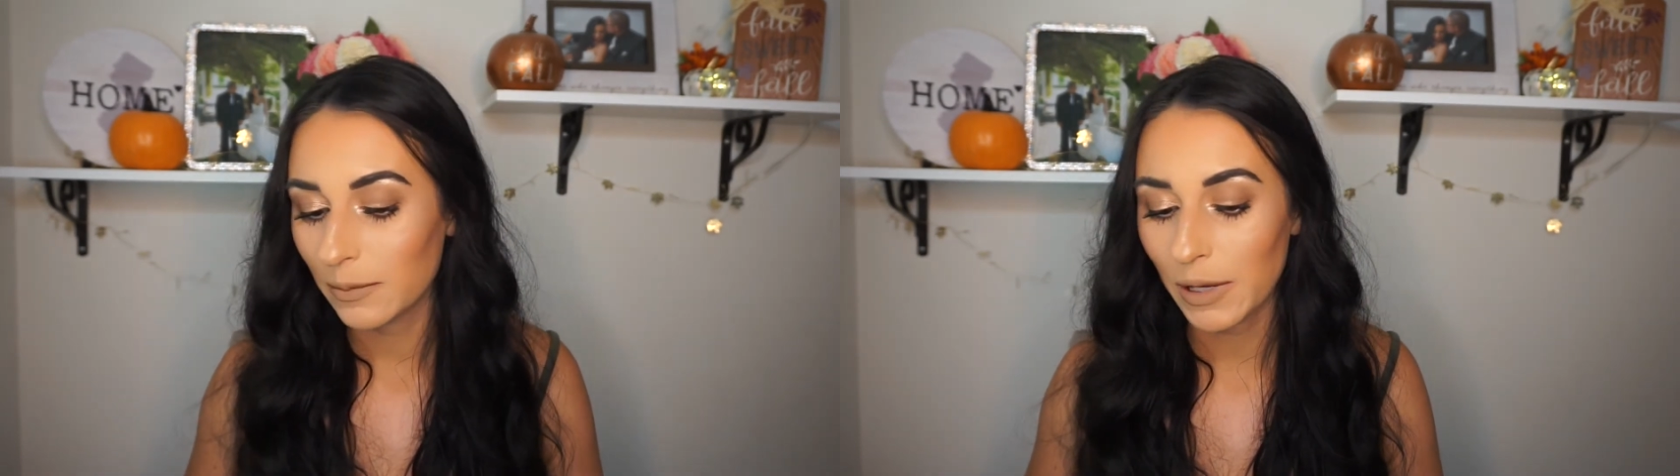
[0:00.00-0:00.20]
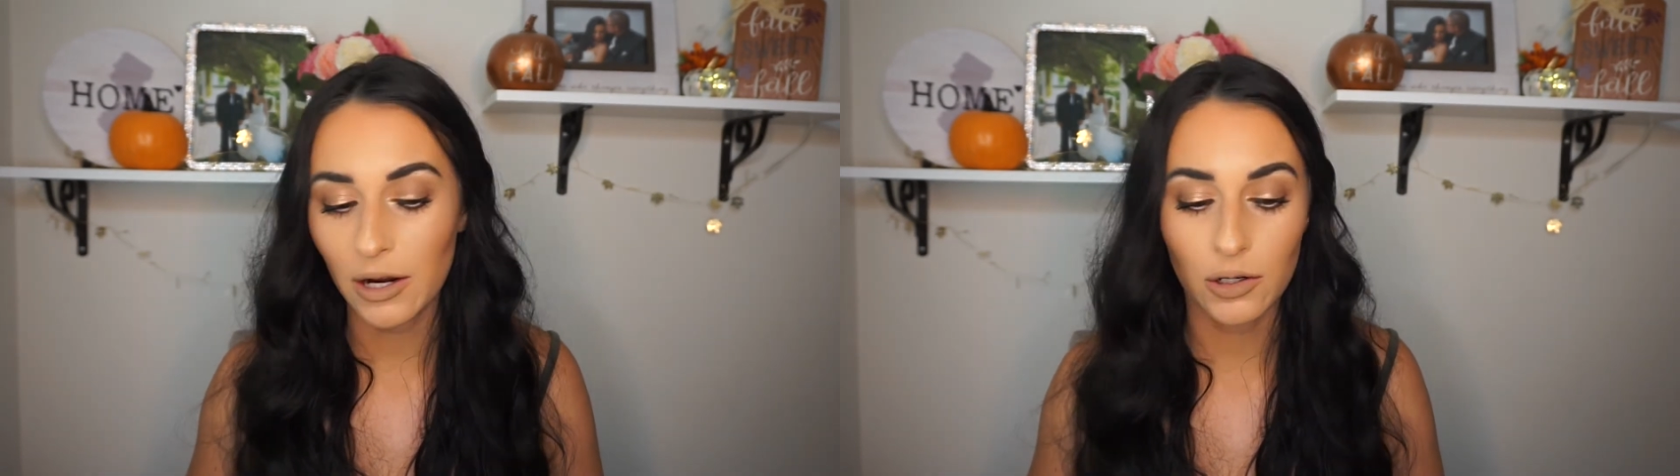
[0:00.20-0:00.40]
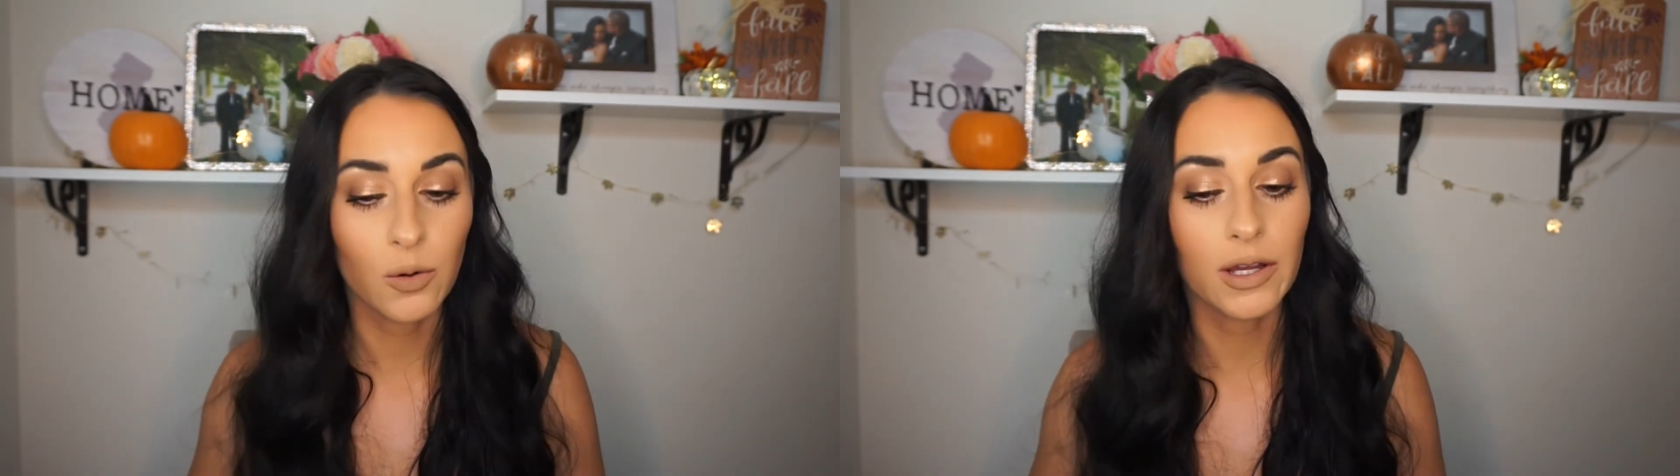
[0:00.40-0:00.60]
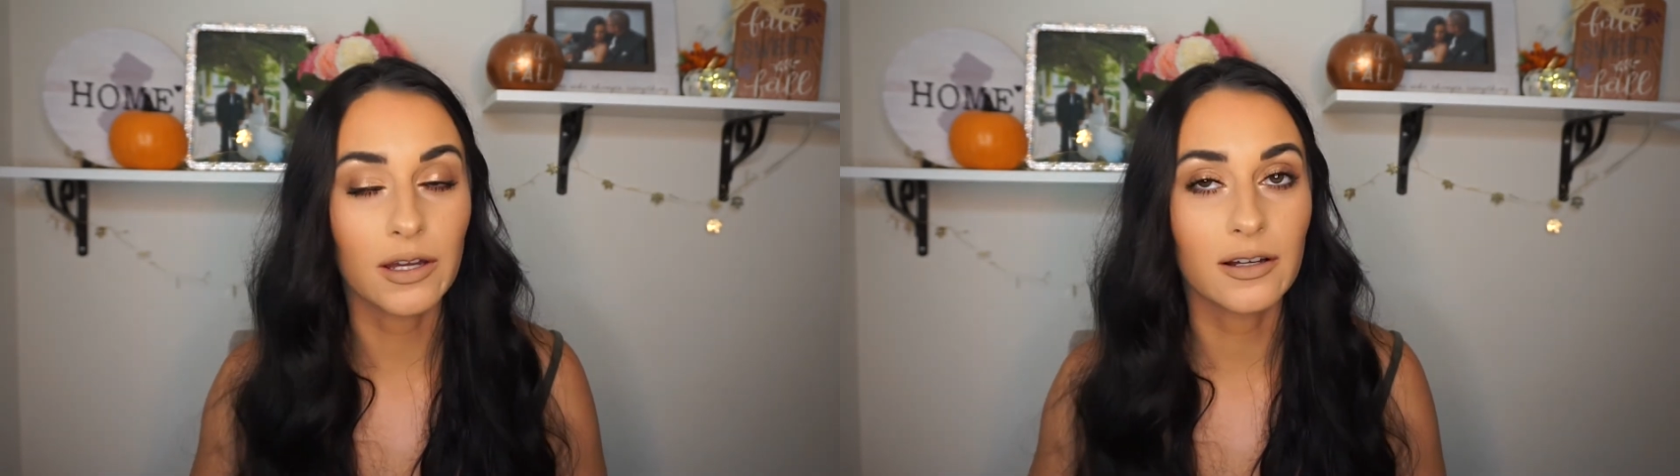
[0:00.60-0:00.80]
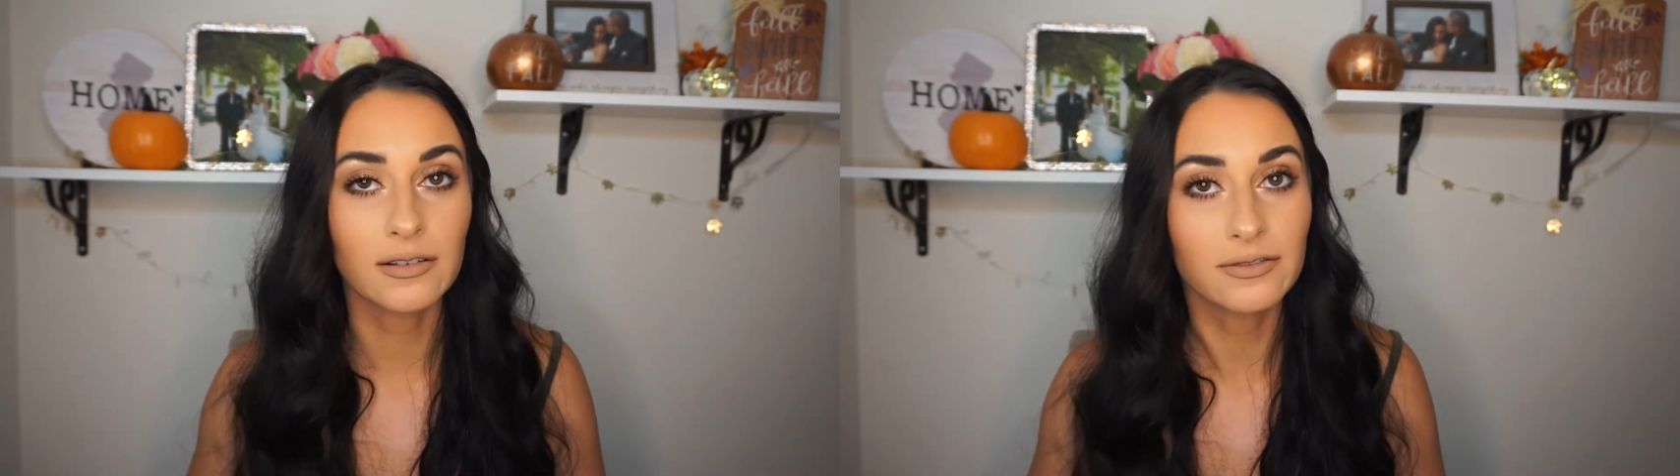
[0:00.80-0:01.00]

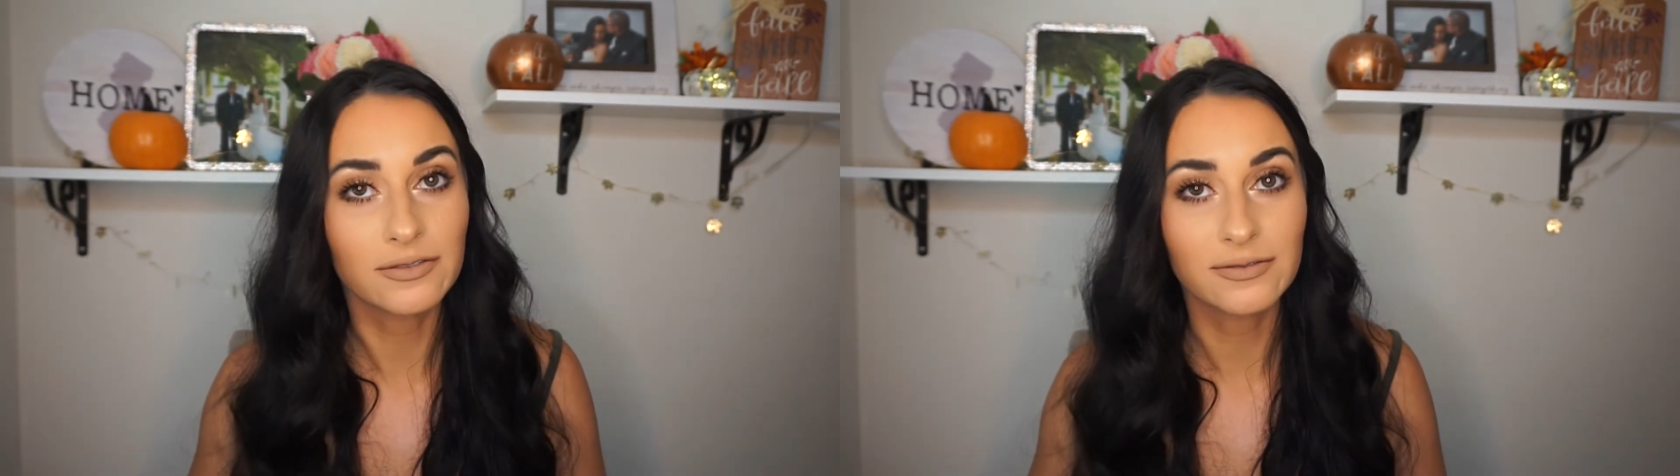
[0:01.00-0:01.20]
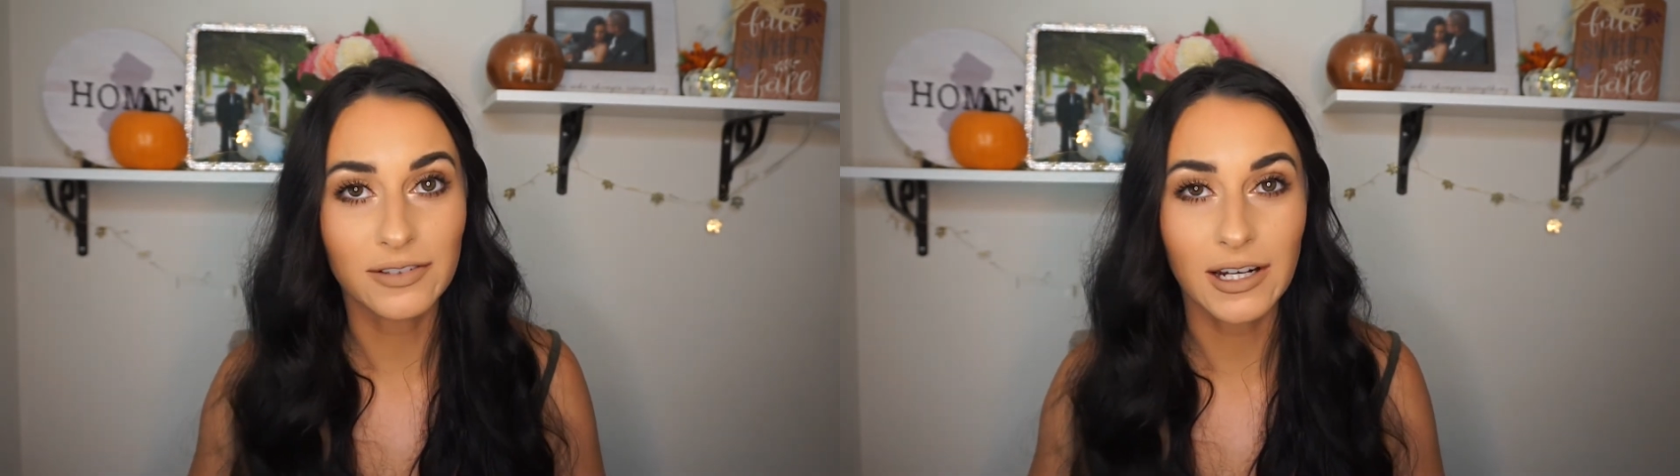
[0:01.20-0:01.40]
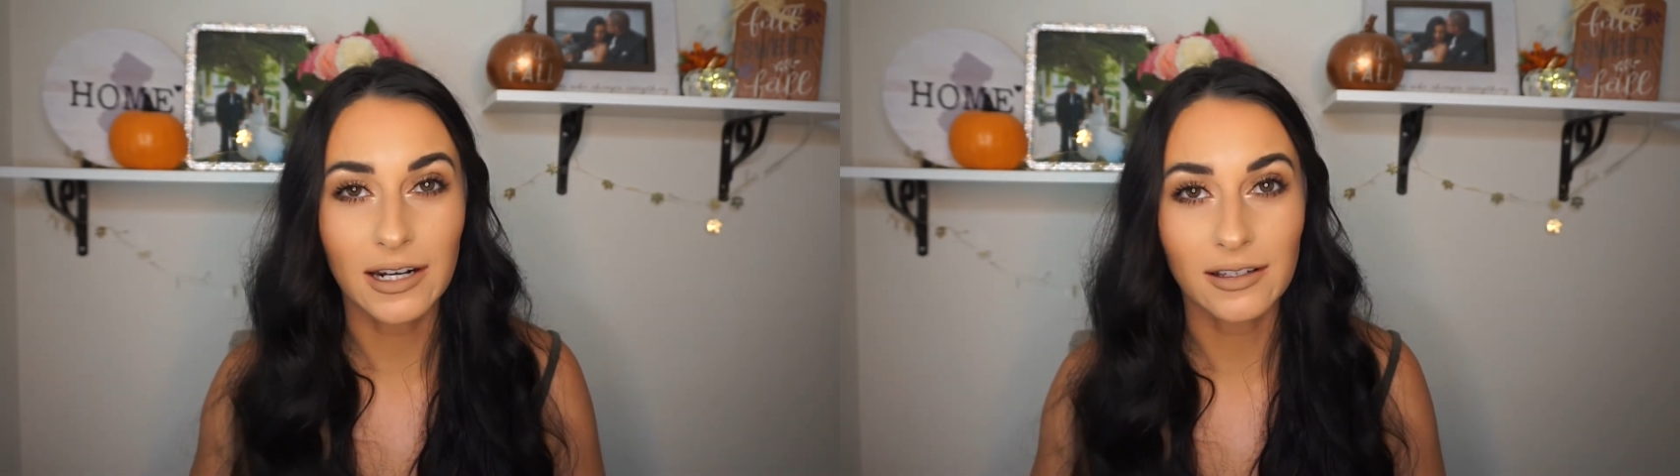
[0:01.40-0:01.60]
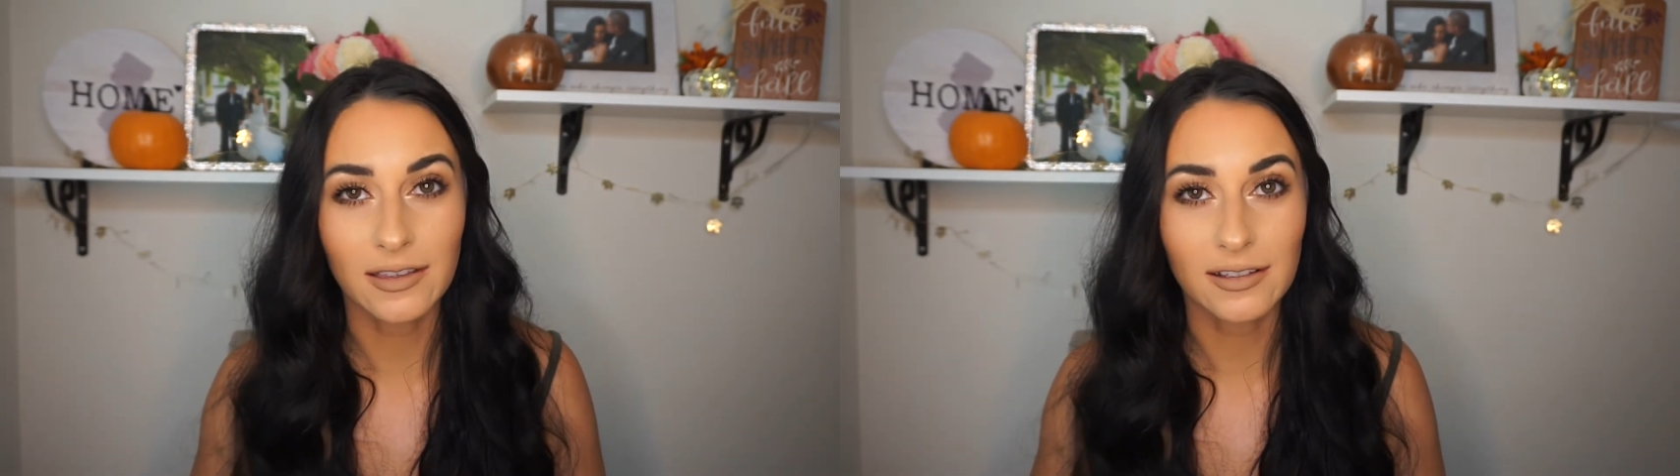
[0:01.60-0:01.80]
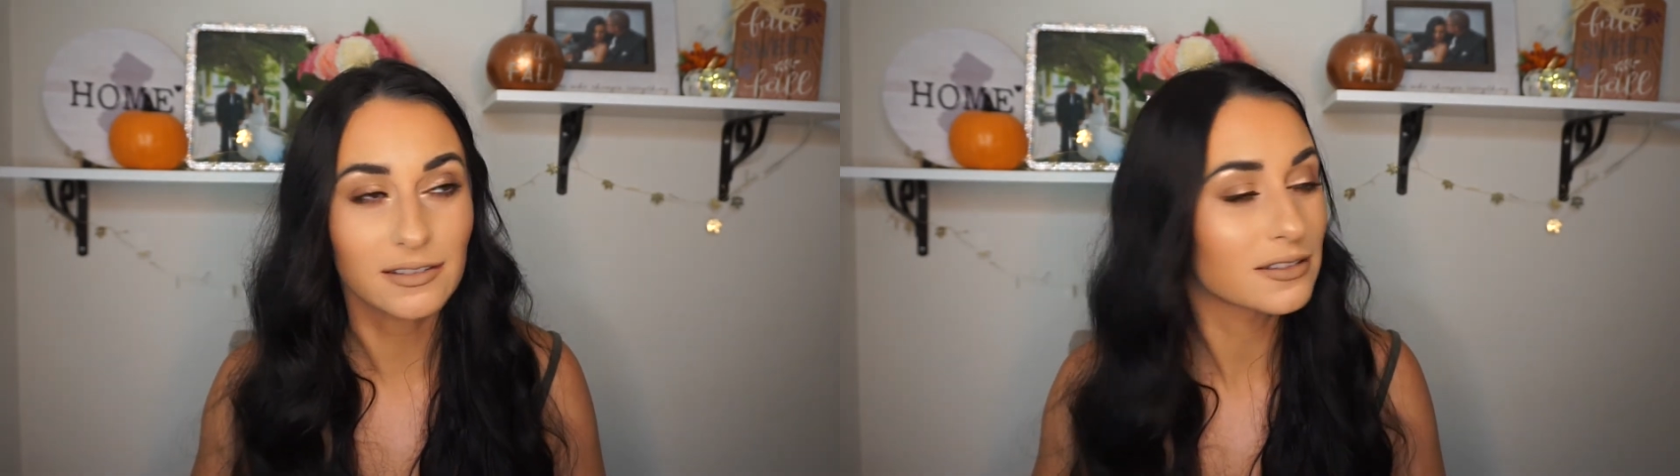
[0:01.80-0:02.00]
paranoia of forgetting
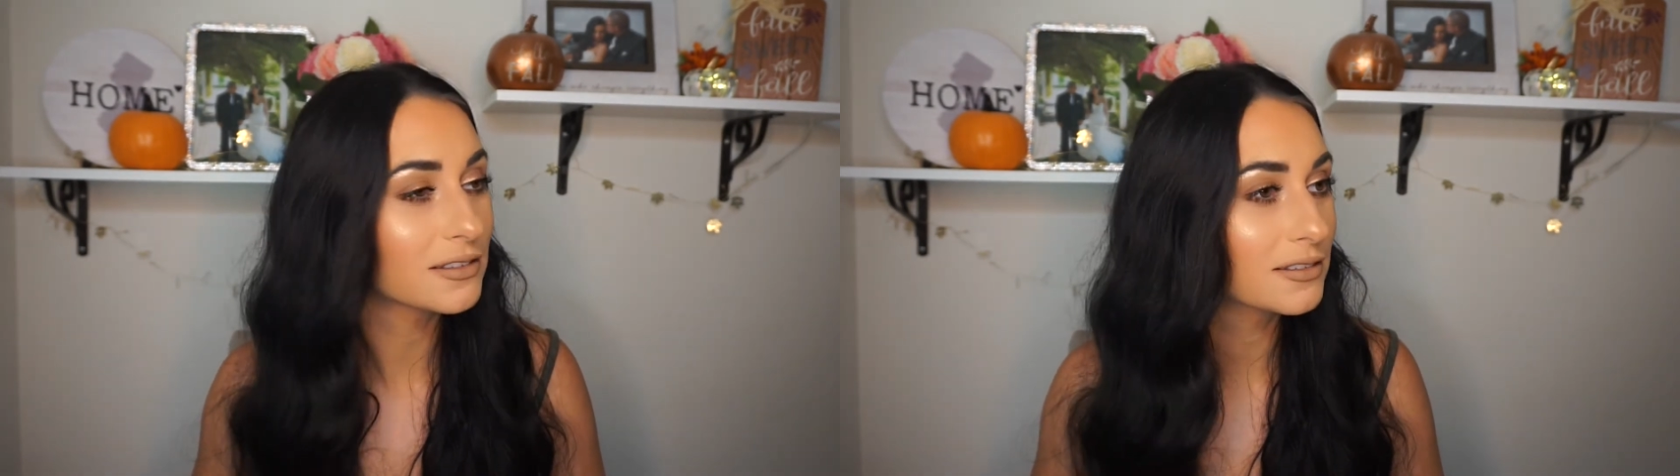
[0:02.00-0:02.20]
things.